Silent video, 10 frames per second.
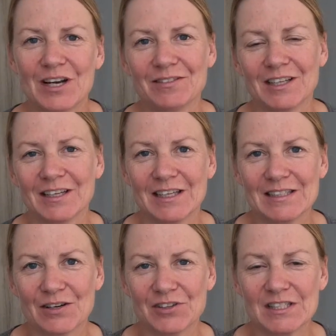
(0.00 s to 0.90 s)
traveling,
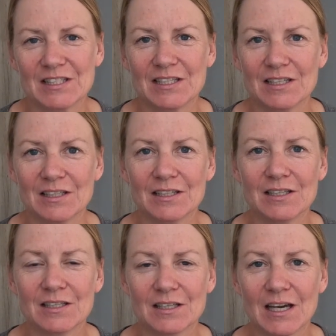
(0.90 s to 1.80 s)
it's obviously
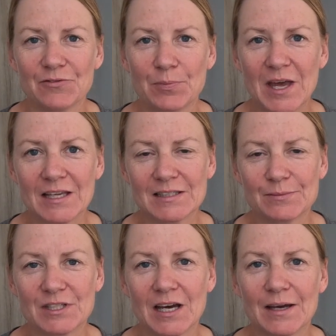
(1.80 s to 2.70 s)
kind of a pain
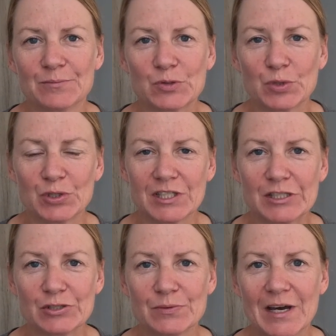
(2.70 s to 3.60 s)
sometimes when you need
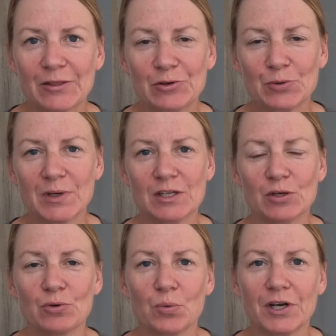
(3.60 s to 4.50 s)
to use the bathroom and you
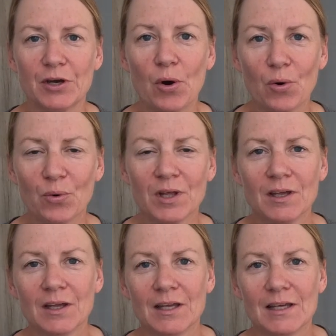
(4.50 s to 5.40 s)
don't know where to go.
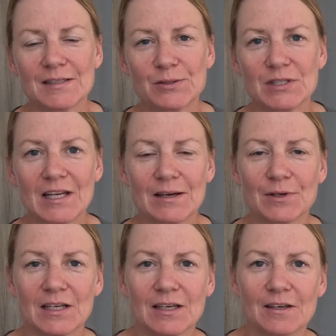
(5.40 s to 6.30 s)
And so today I'm
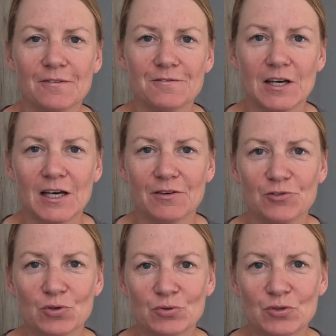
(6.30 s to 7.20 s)
going to give a
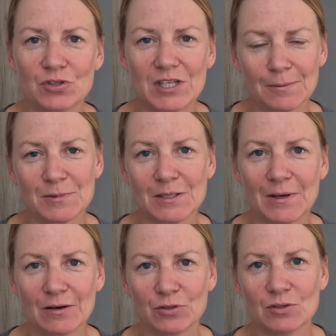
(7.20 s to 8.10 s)
few tips
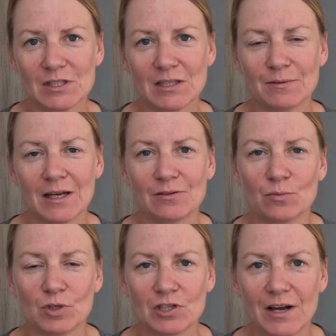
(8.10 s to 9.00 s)
about using the bathroom
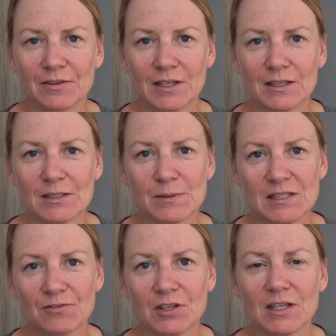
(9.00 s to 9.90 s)
when traveling,
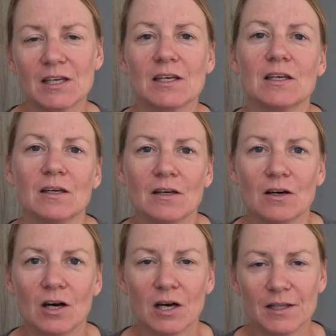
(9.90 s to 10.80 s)
specifically
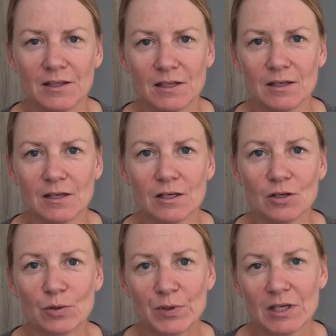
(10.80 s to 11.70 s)
on the
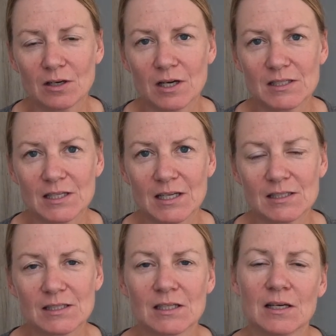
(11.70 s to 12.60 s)
European
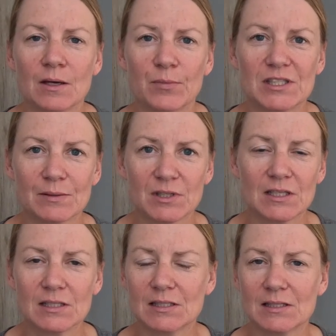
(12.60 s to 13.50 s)
continent. But some of
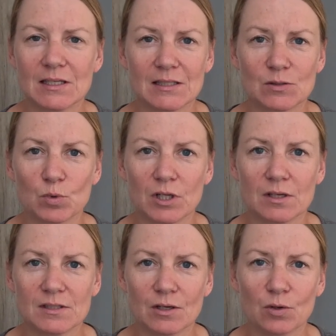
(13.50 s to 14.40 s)
these things will
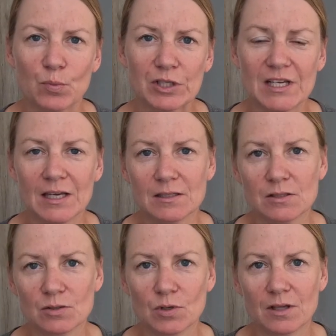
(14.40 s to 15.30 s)
also pertain
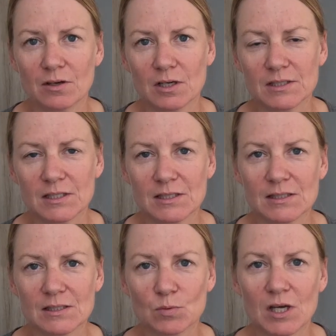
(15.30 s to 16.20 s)
to other continents
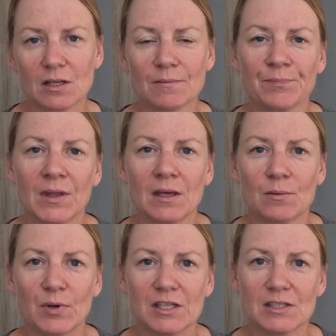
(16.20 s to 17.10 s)
as well.
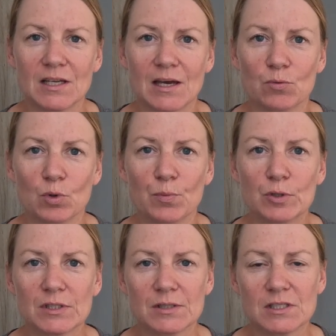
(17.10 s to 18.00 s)
But today we'll
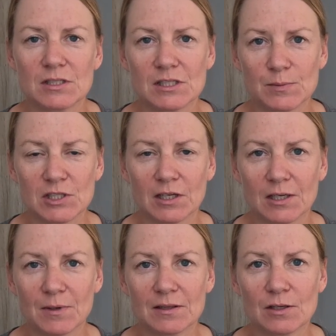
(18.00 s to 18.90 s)
mostly just be
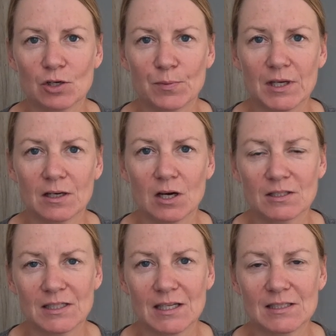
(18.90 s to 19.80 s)
talking about the European
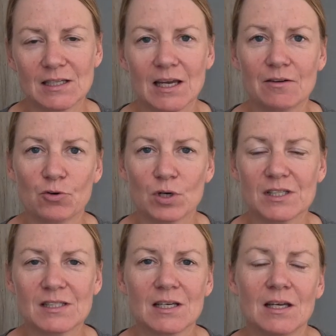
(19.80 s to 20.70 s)
continent. And of
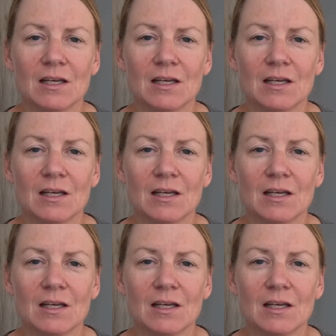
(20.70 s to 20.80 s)
course,